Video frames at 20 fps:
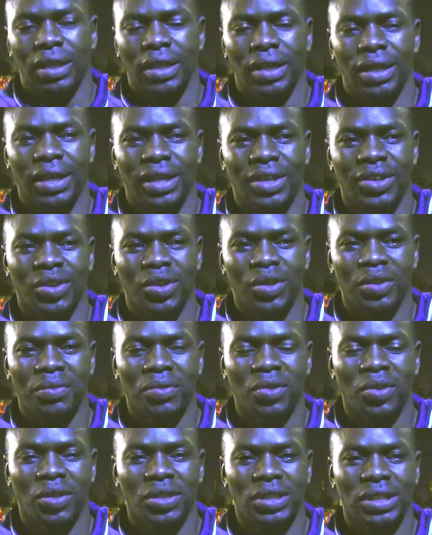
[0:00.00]
Yeah, no, of
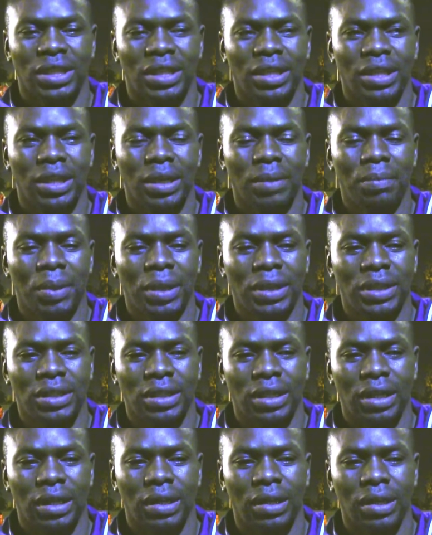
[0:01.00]
course, but
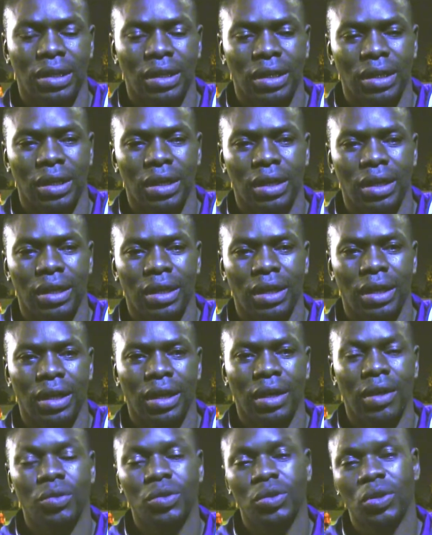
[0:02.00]

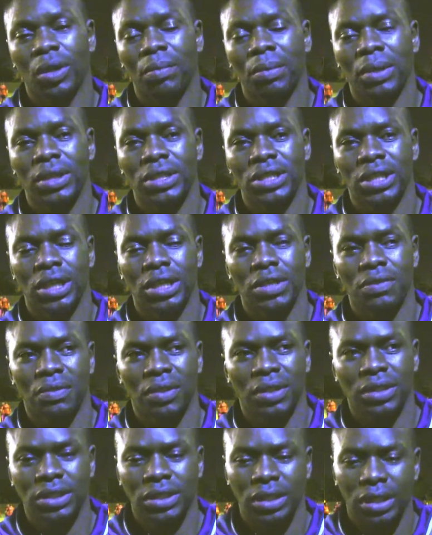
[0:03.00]
I will talk about the Sharks
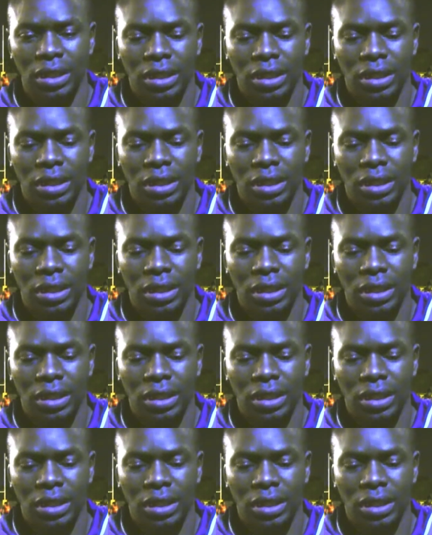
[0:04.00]
first.